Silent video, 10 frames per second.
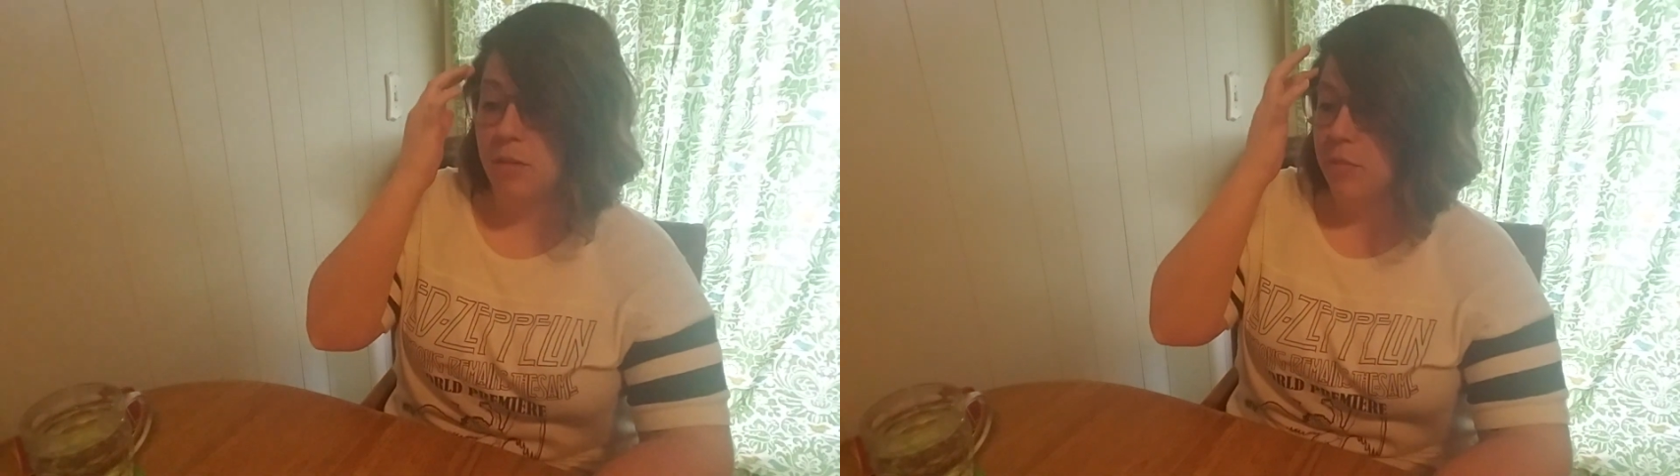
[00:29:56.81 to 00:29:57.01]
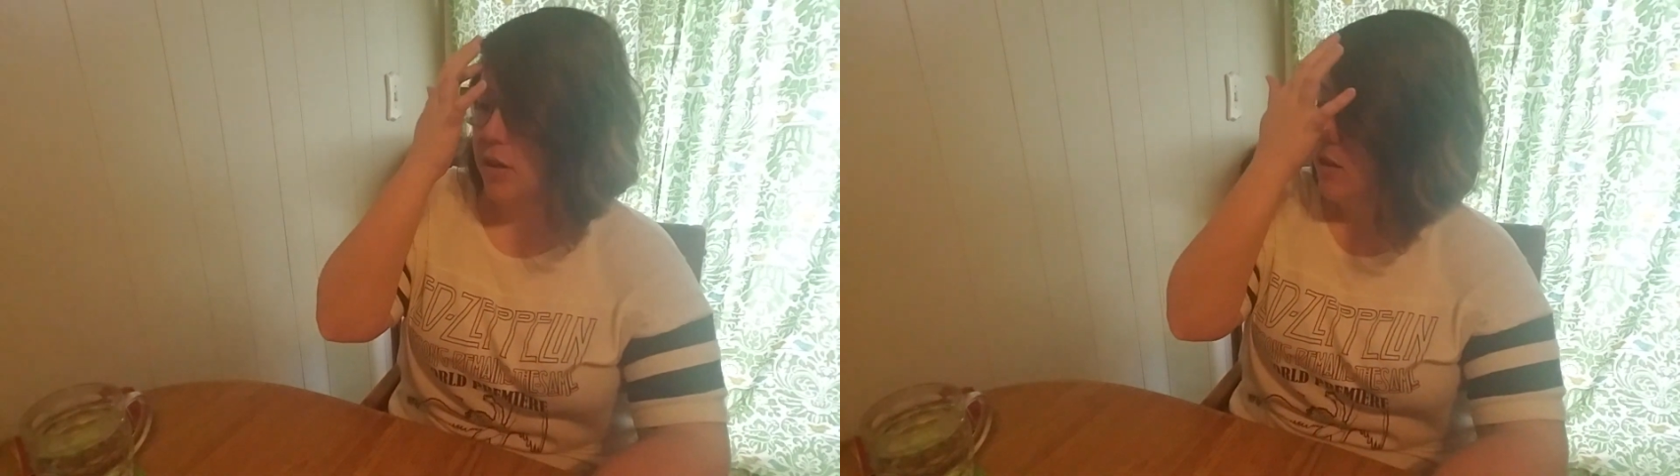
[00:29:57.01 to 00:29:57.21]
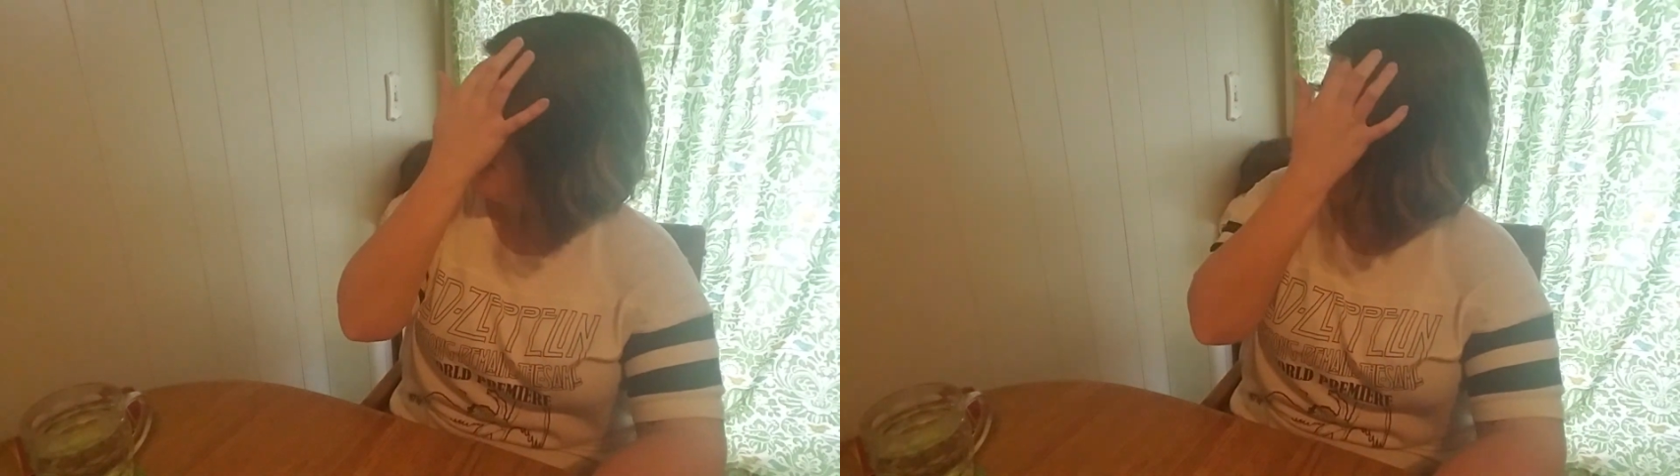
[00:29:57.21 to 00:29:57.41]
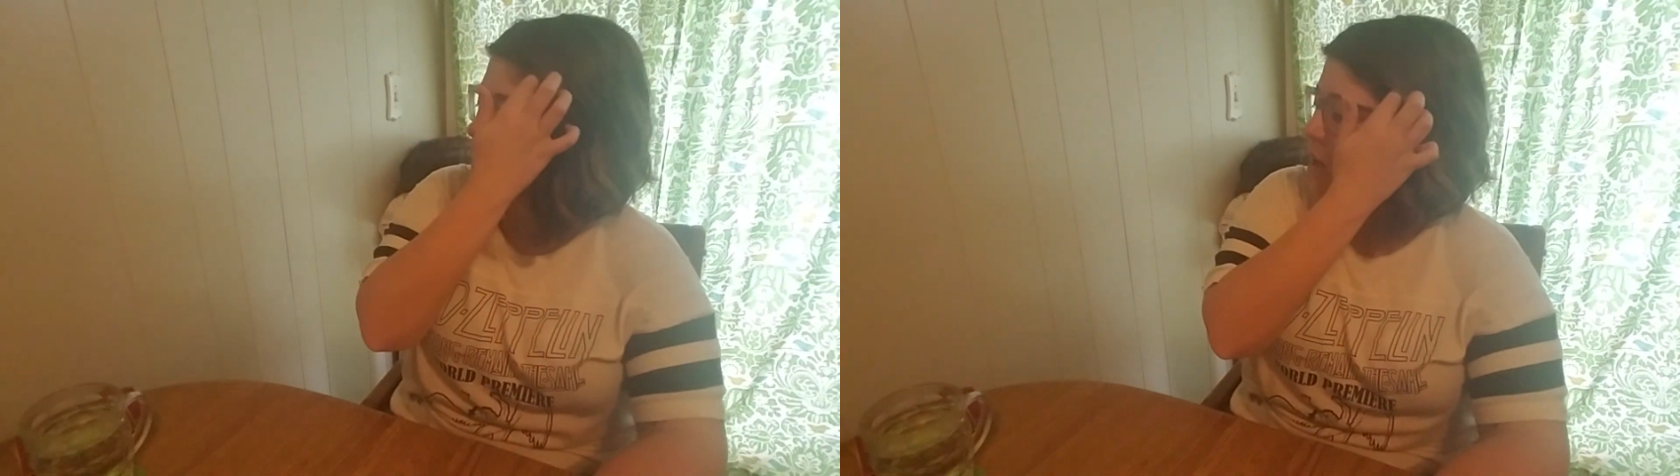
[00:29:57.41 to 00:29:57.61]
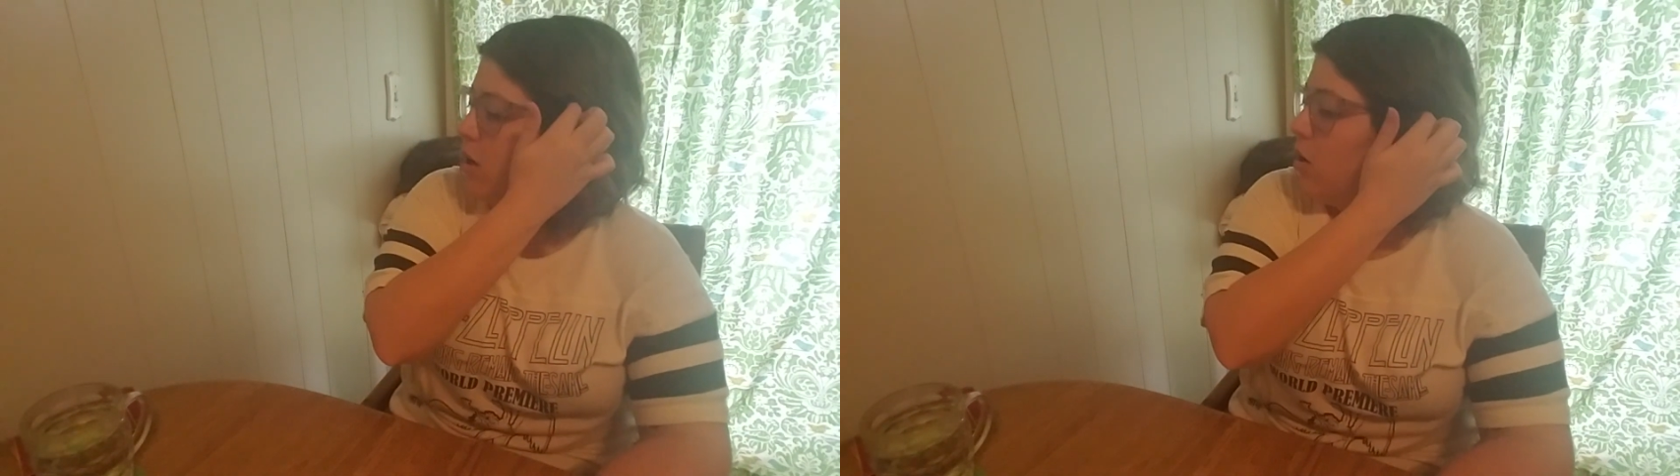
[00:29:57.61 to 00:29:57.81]
the book,
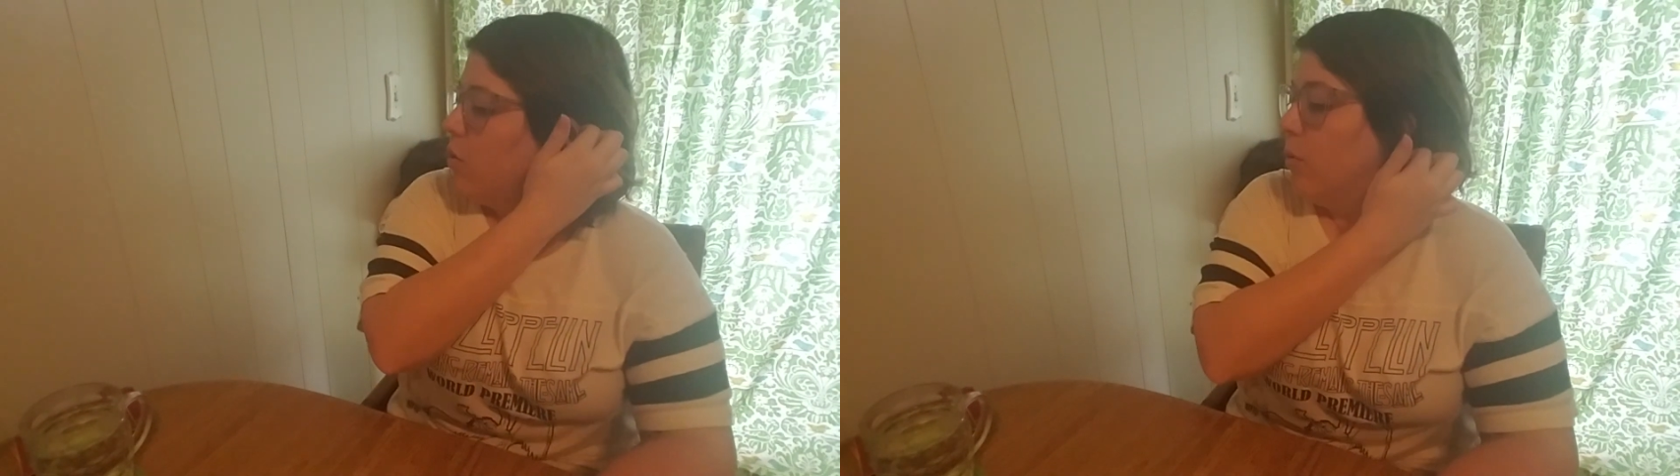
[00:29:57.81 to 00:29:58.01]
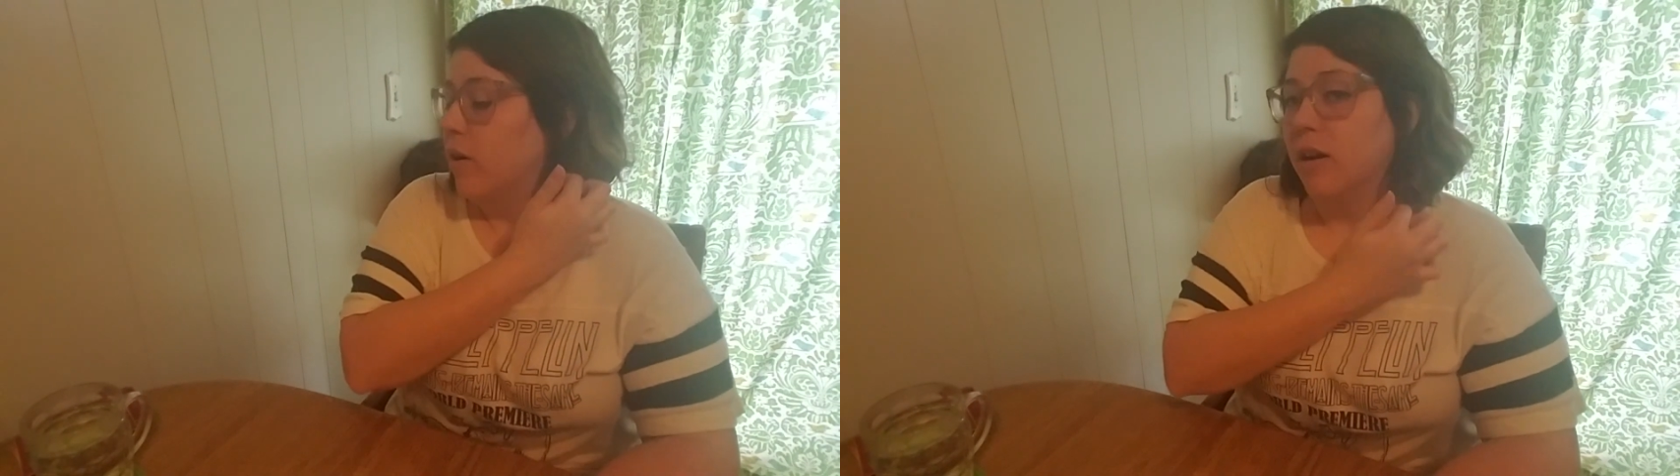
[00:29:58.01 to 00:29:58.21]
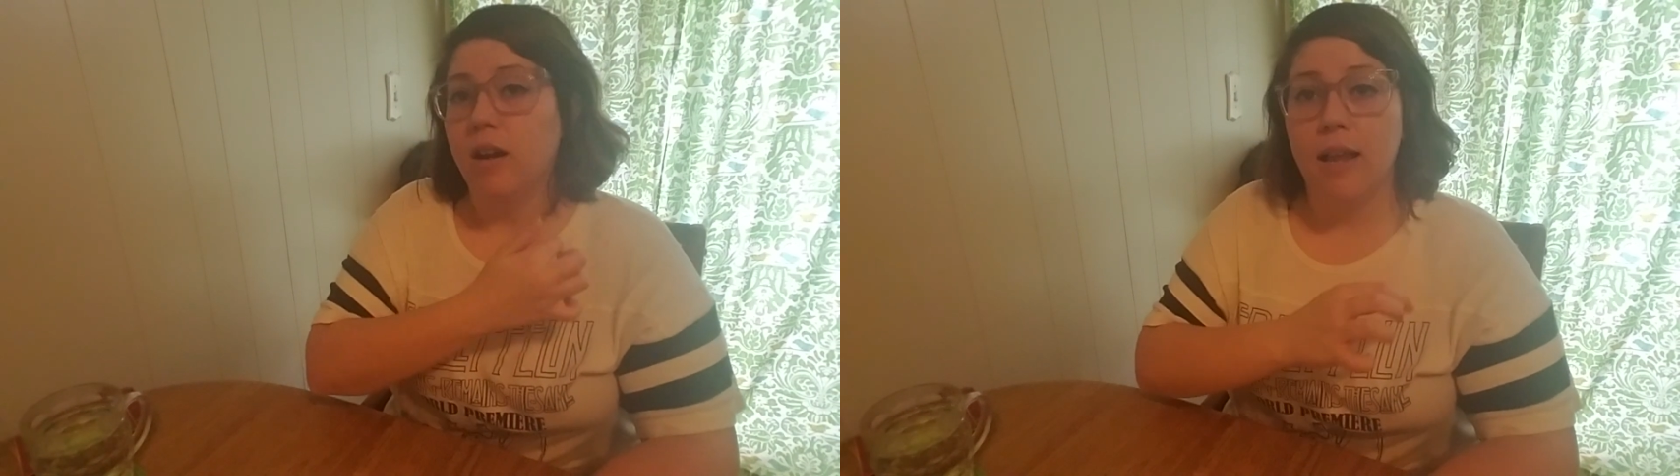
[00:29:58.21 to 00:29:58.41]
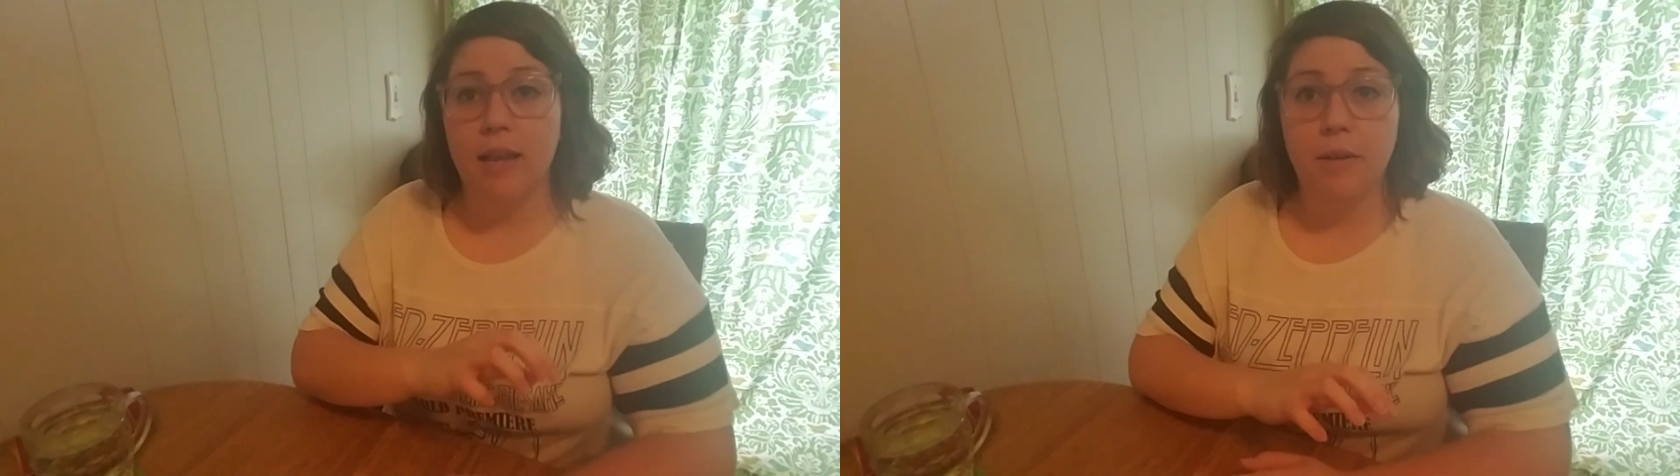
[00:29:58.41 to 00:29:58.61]
or